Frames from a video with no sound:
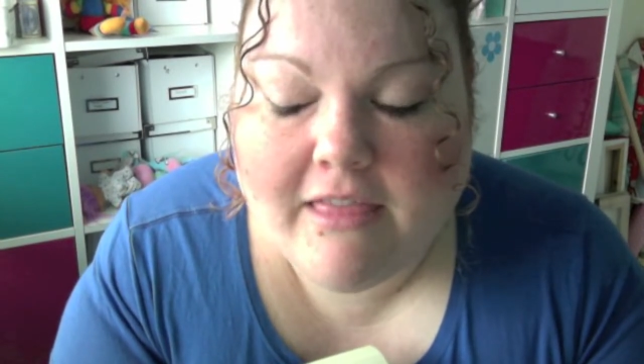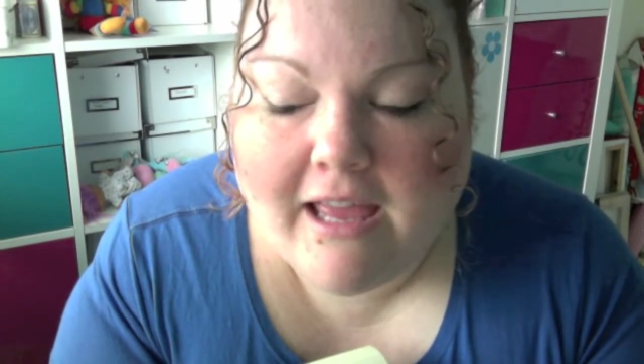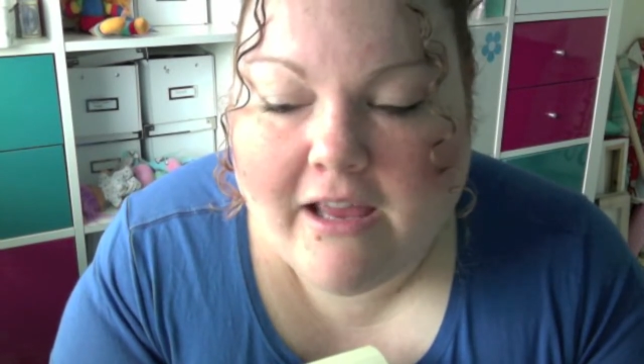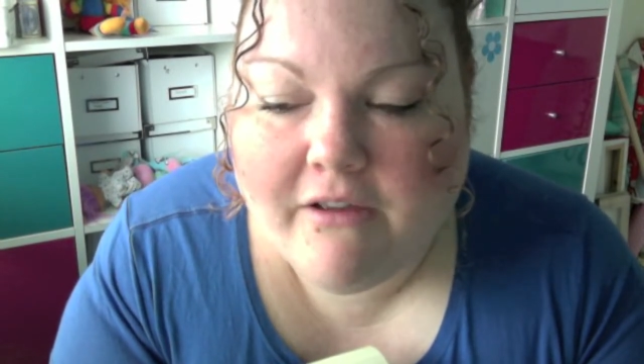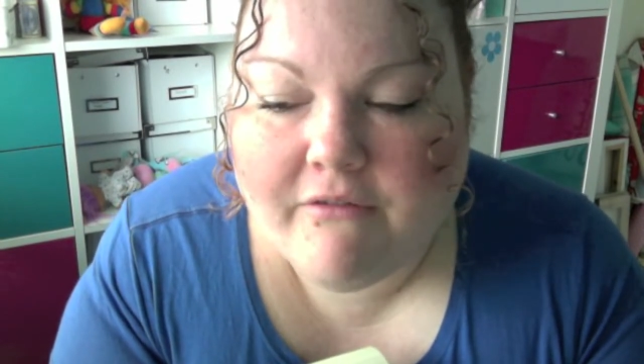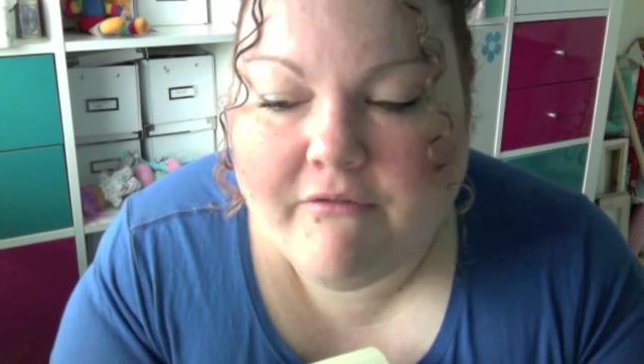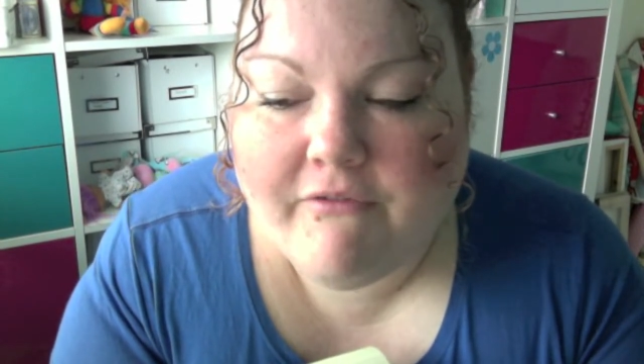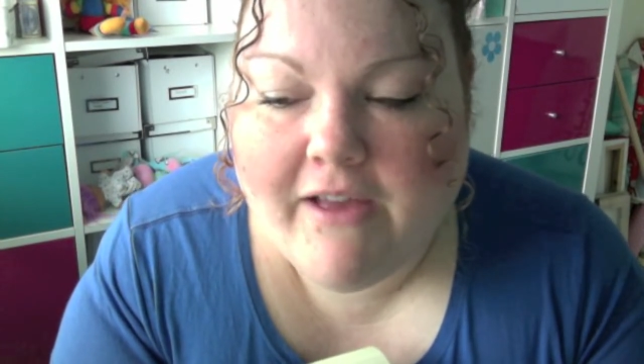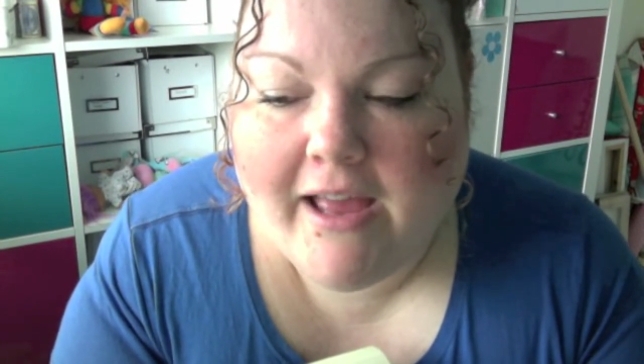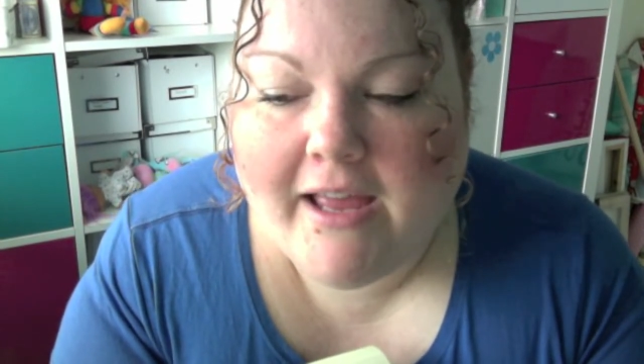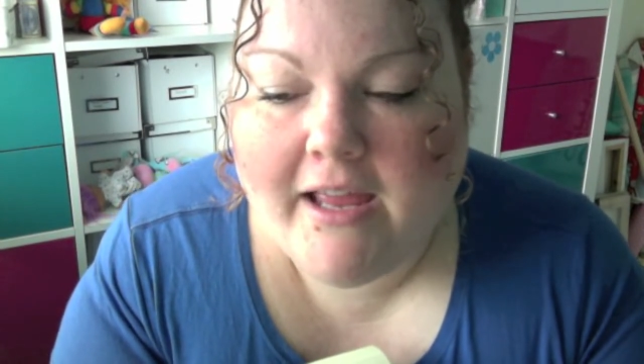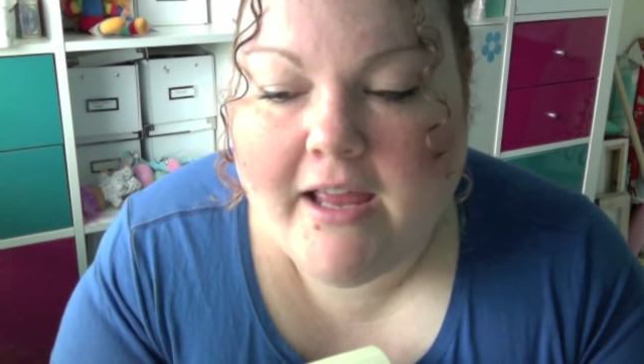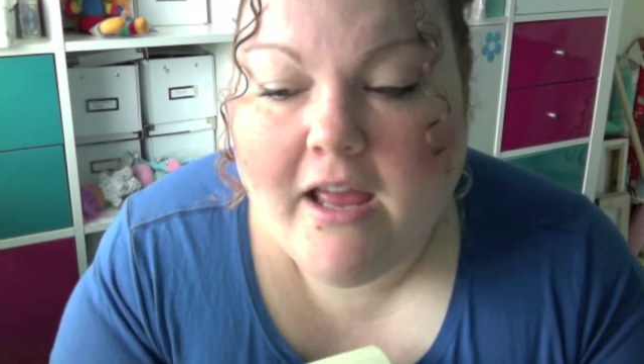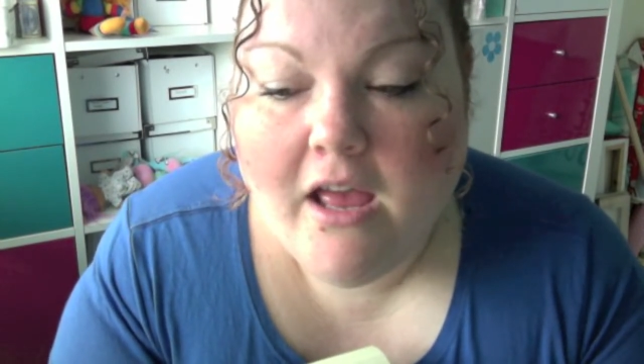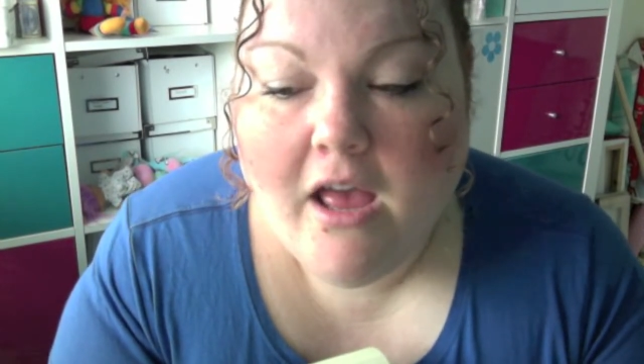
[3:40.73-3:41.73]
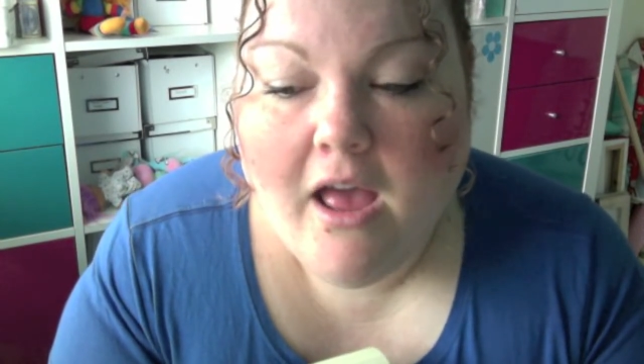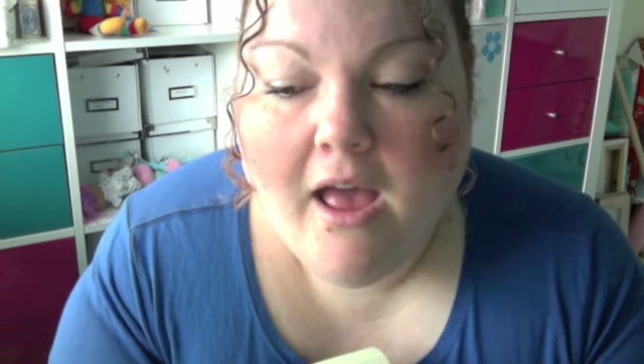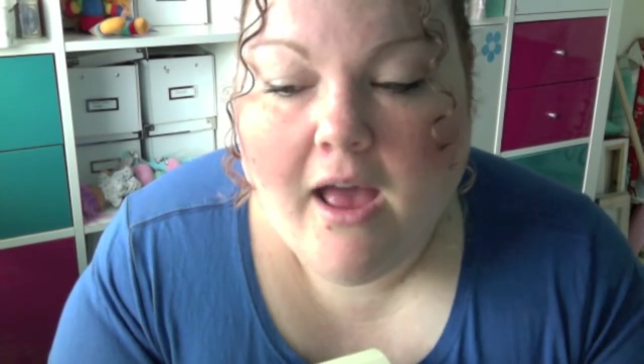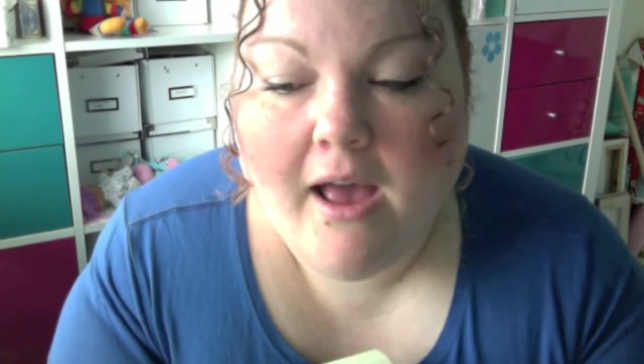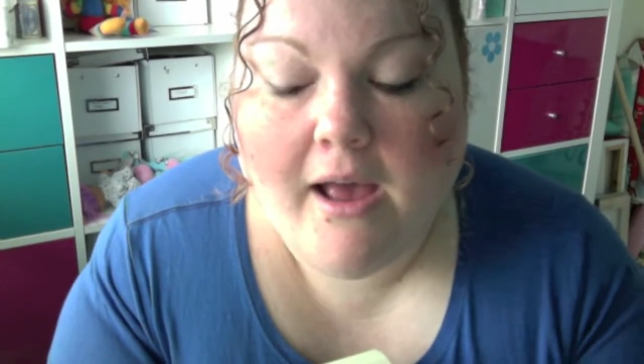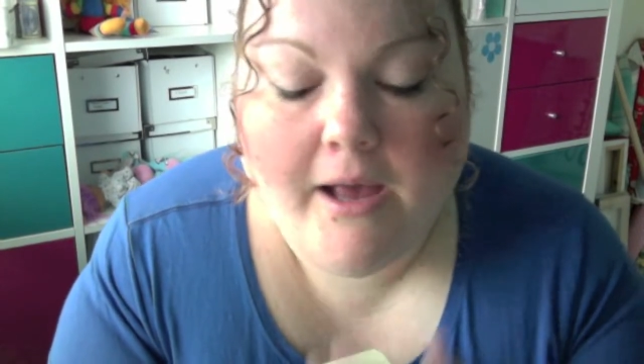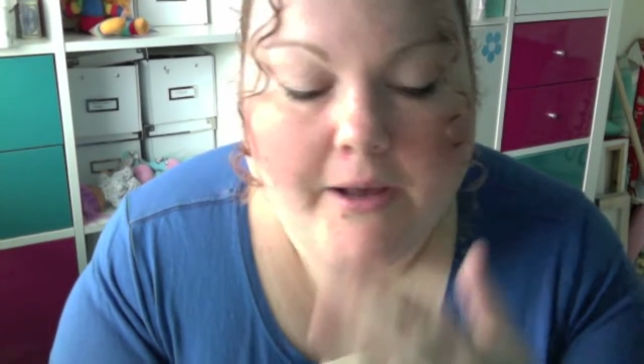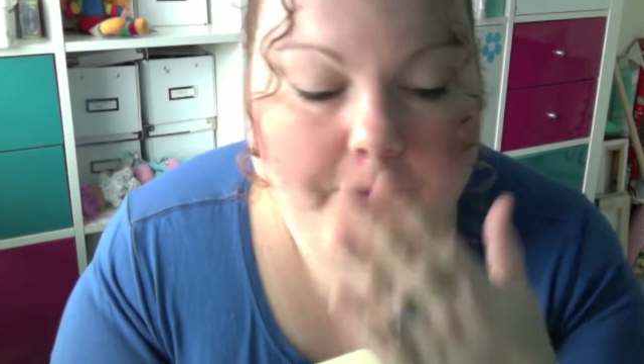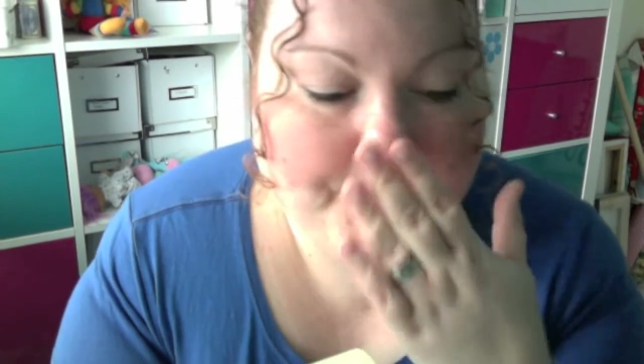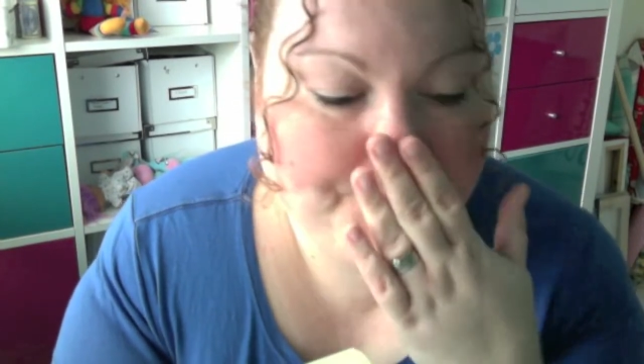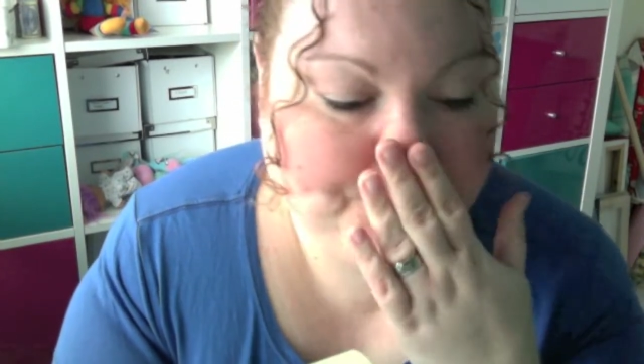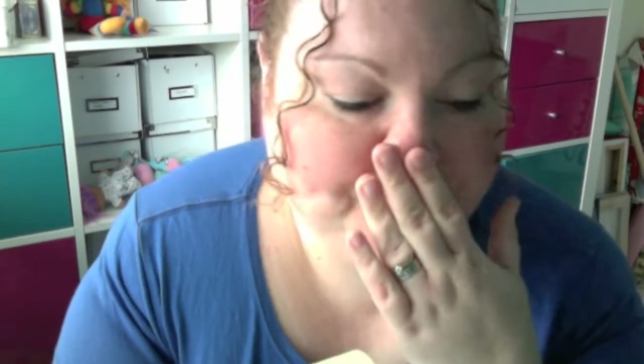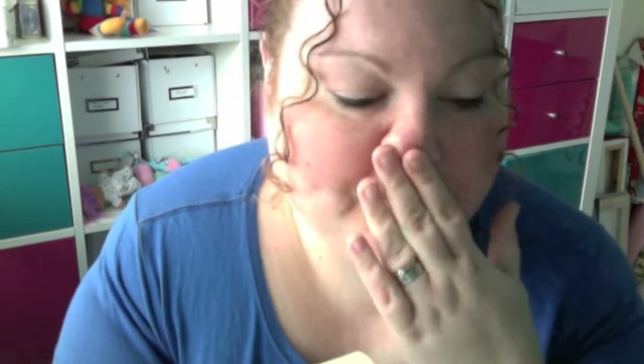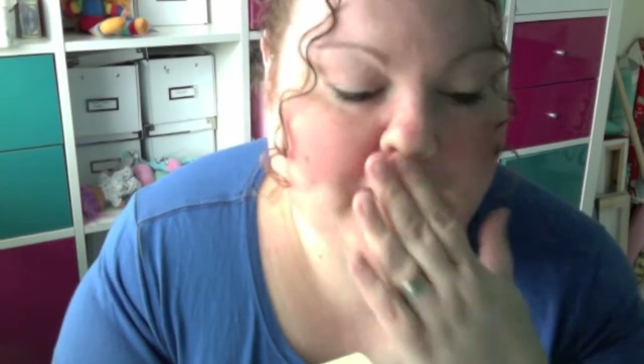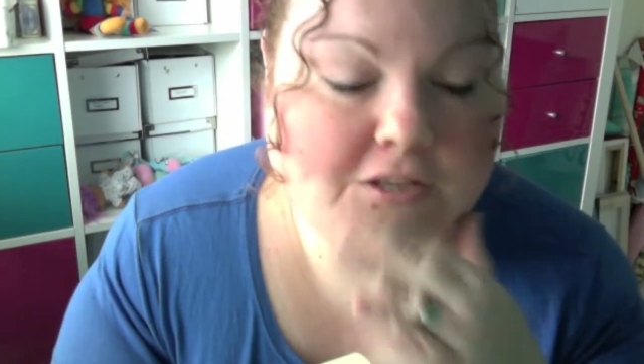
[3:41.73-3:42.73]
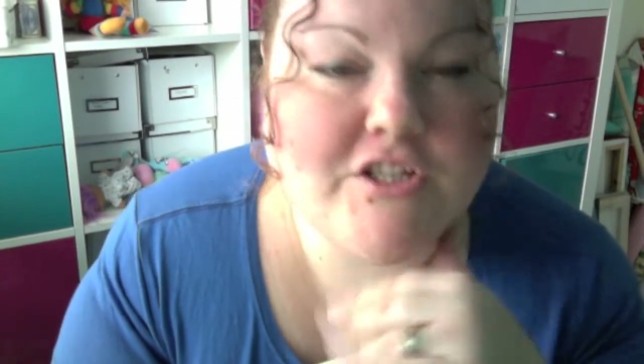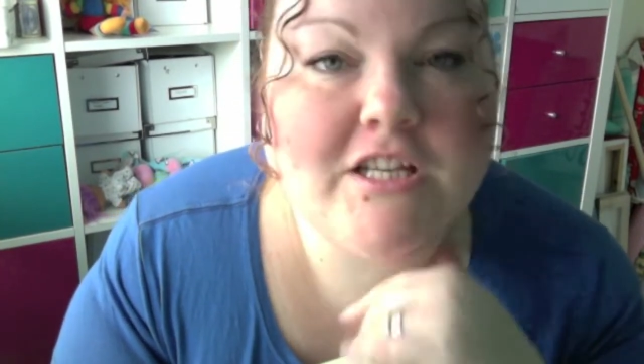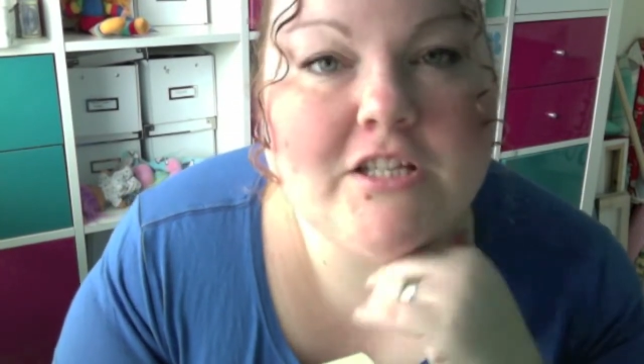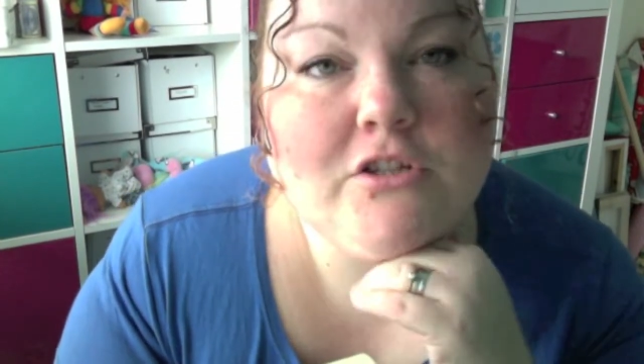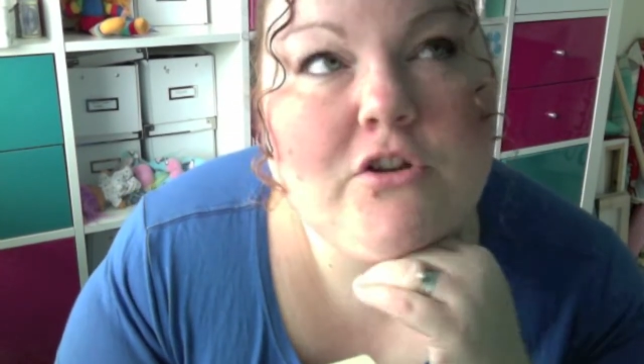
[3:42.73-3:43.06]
they convey. She's